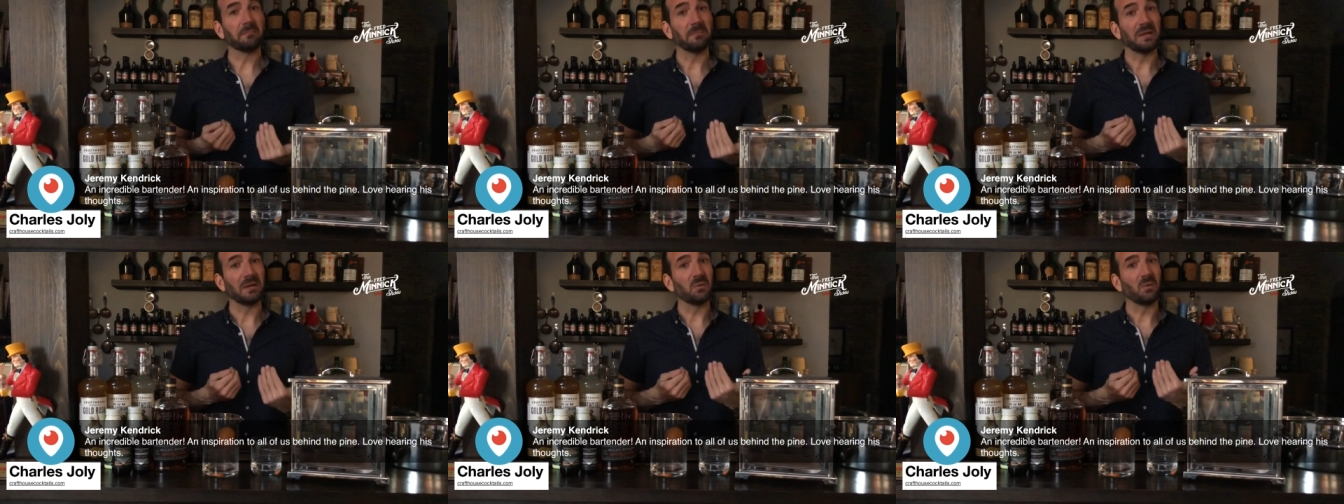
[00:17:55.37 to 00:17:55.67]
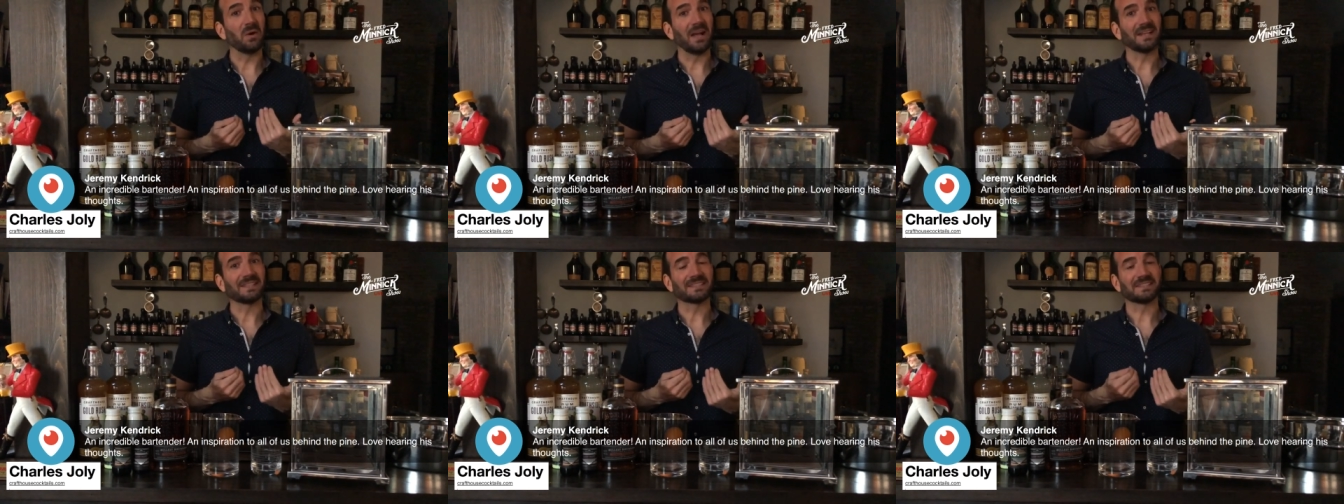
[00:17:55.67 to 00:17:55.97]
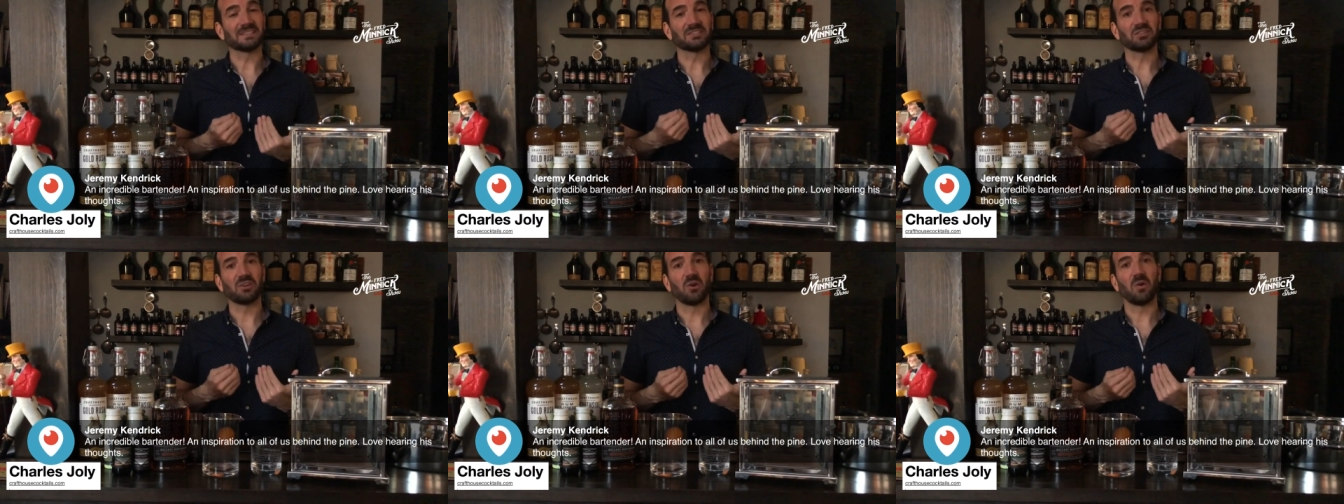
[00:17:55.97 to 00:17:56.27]

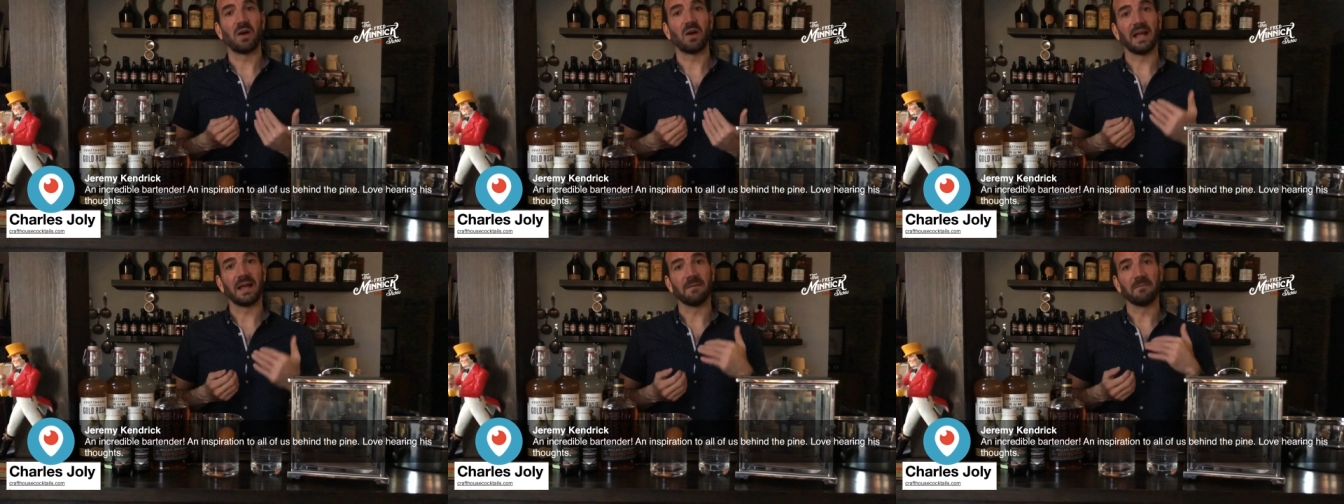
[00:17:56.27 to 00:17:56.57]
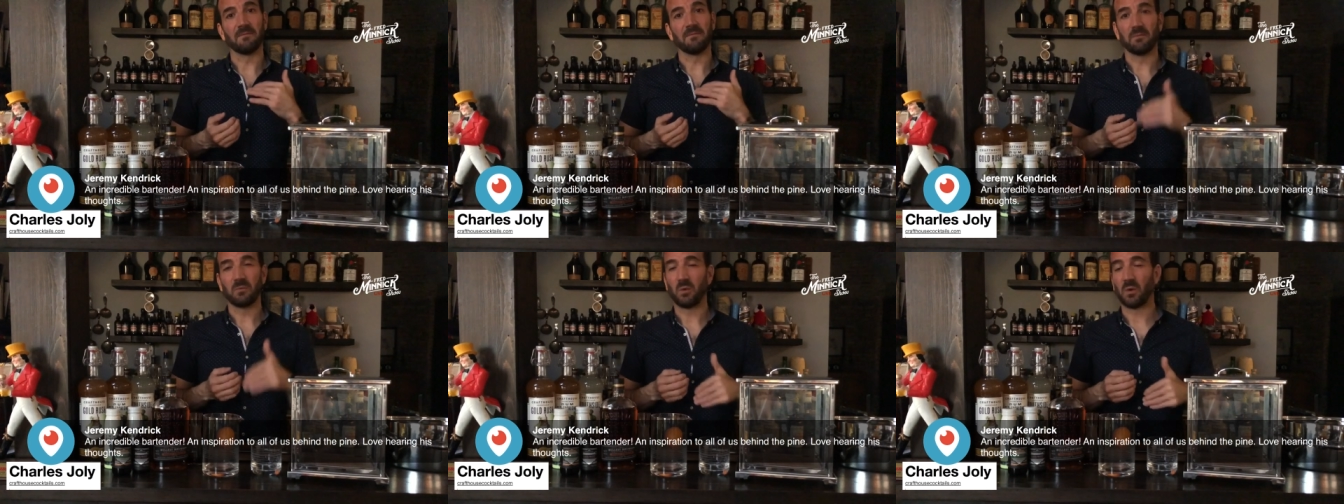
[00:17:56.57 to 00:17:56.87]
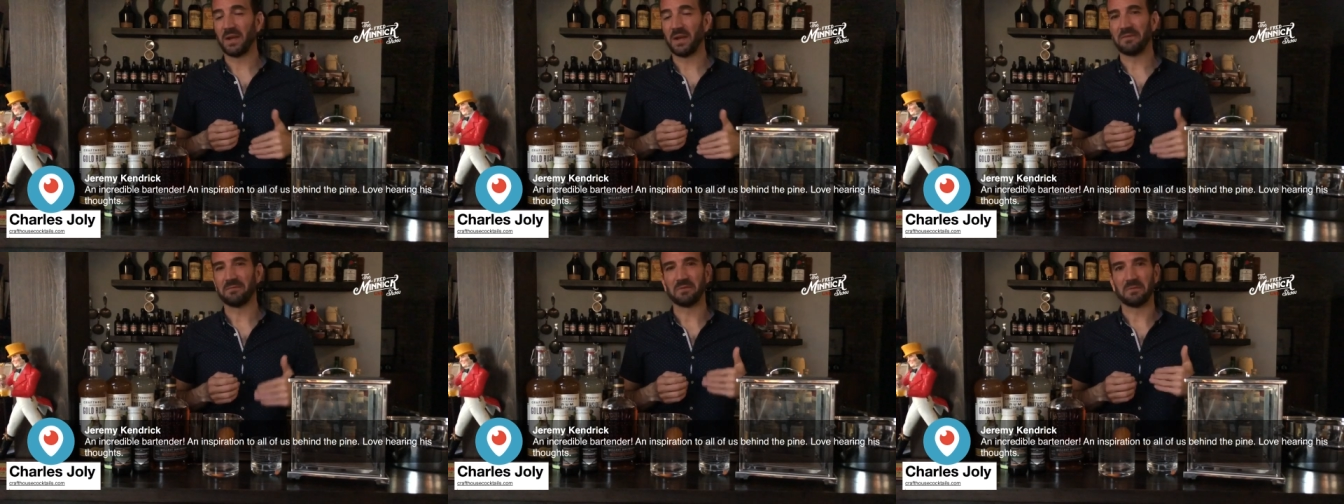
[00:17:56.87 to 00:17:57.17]
Midwest, so I am
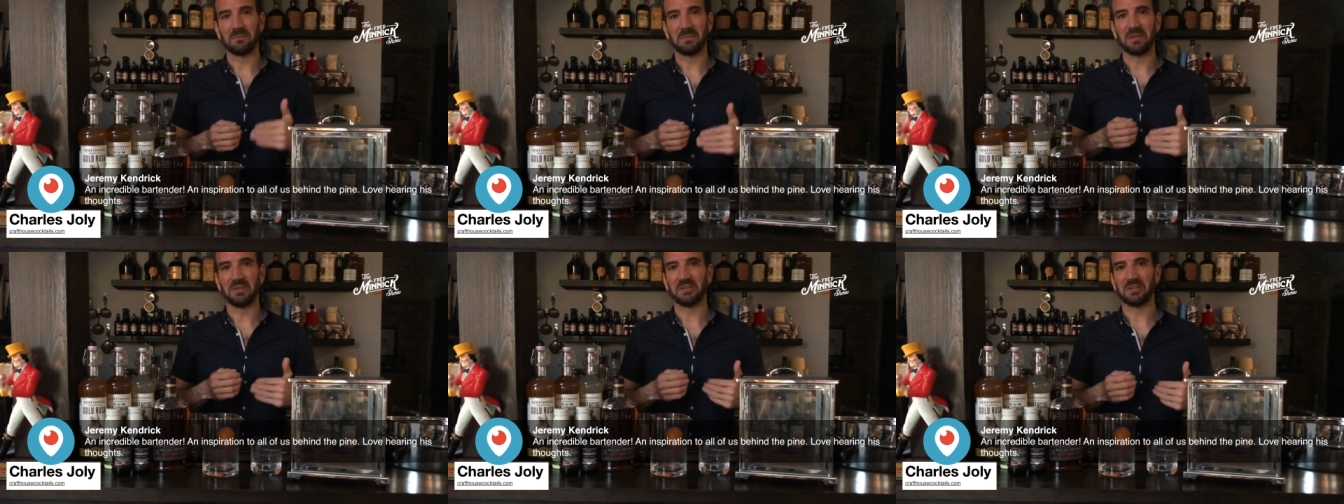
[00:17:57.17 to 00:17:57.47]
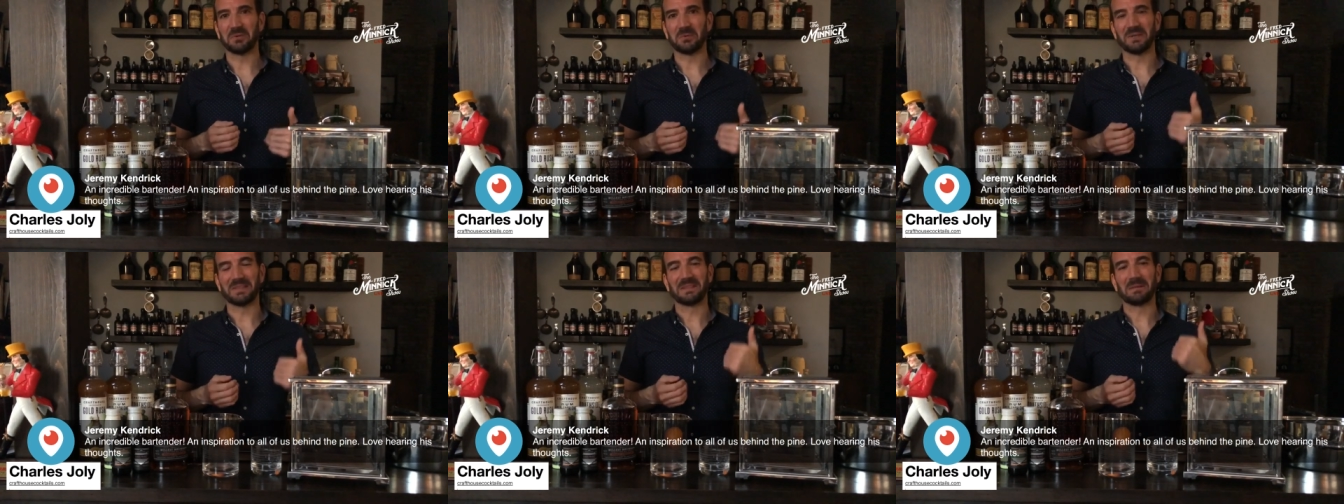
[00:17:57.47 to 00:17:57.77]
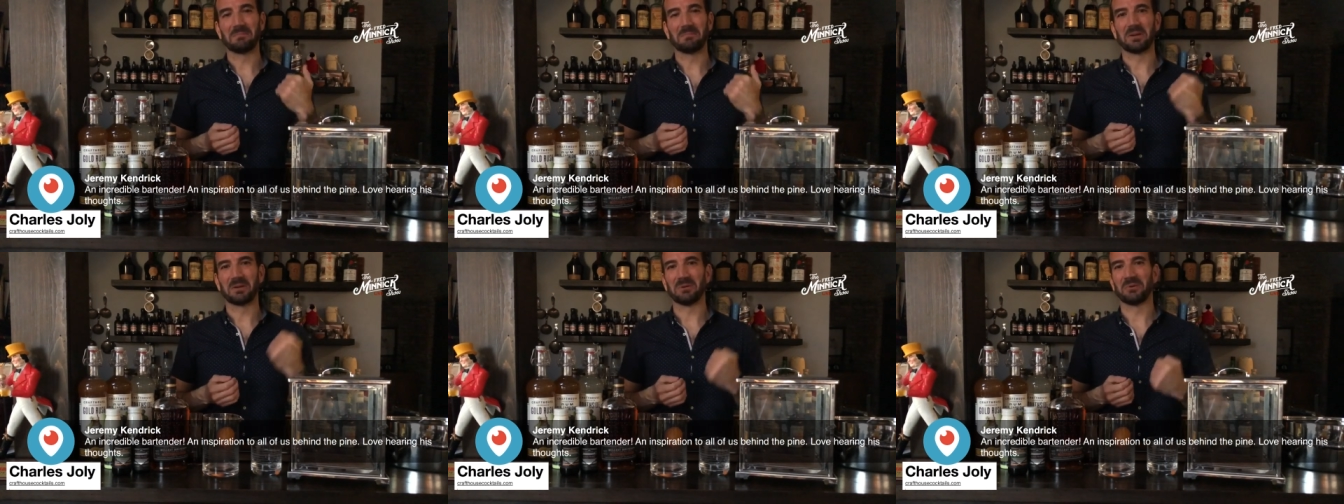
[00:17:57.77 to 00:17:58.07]
quite familiar
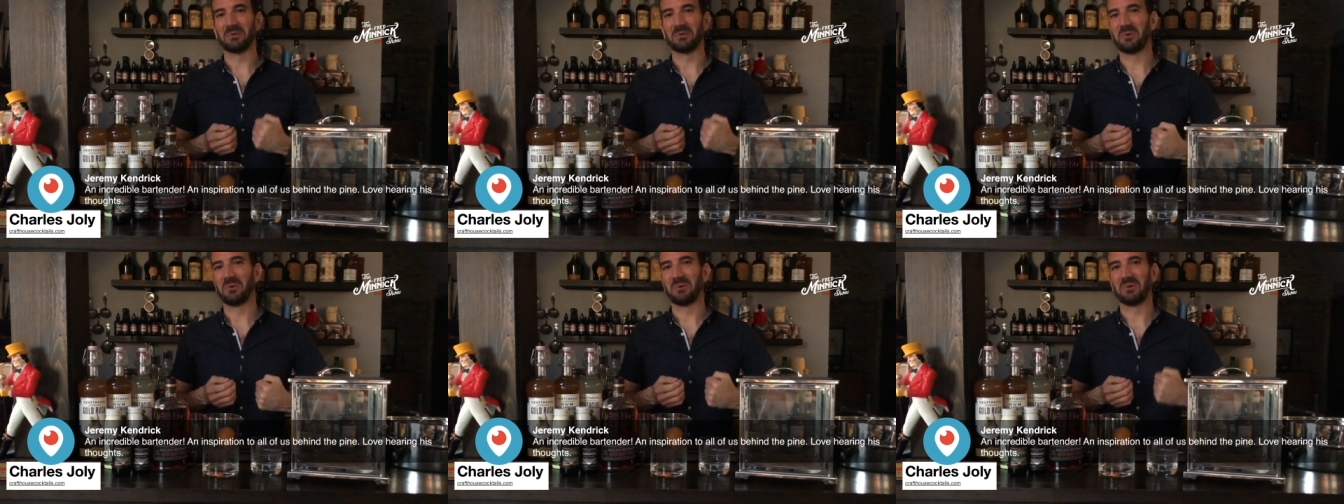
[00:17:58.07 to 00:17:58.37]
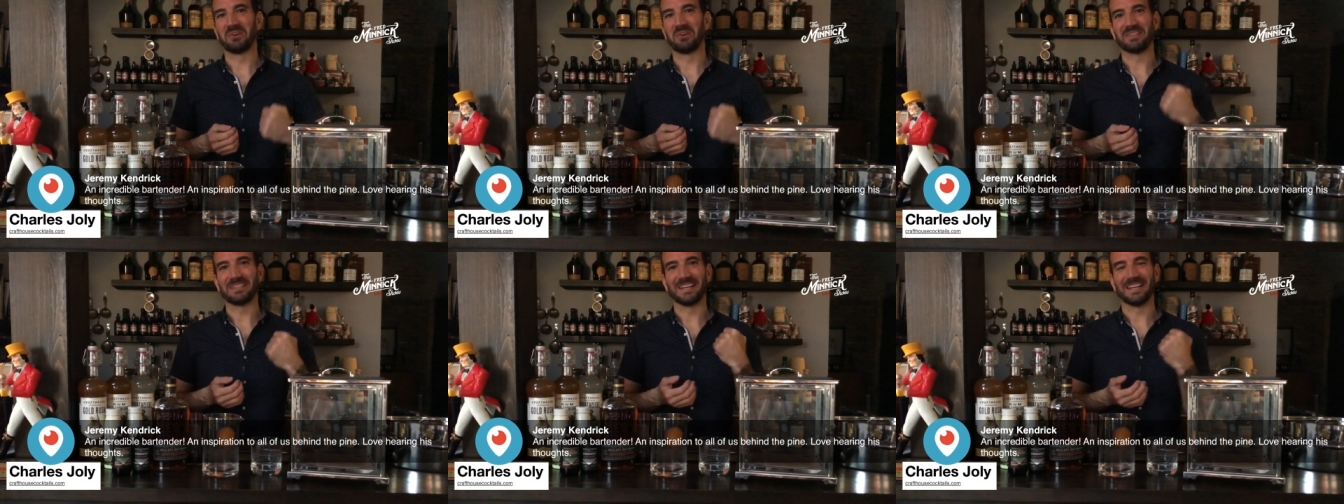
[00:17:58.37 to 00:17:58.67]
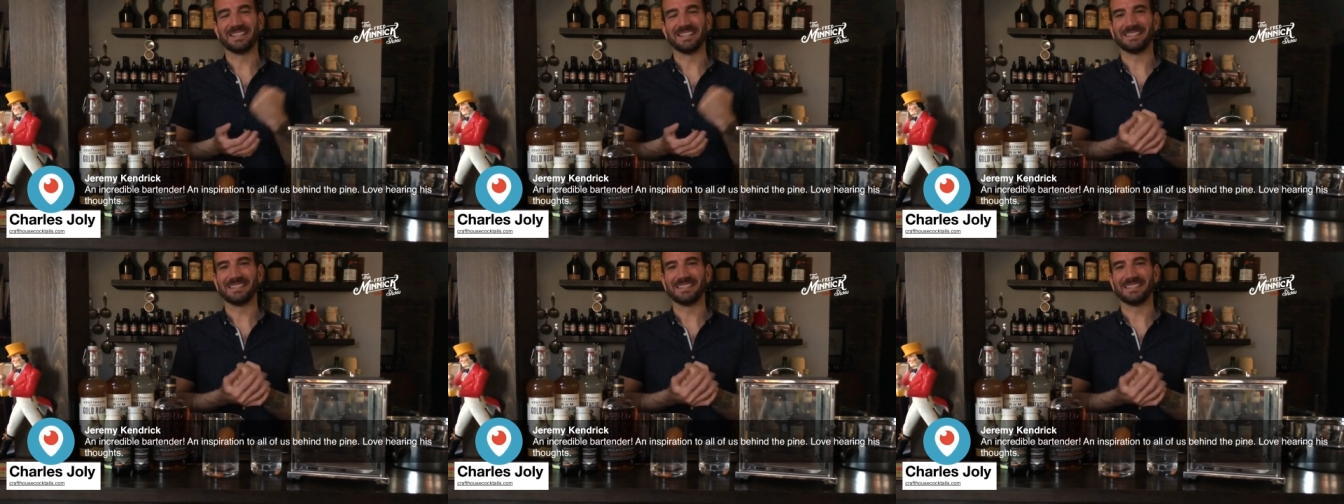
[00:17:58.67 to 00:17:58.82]
with the muddled orange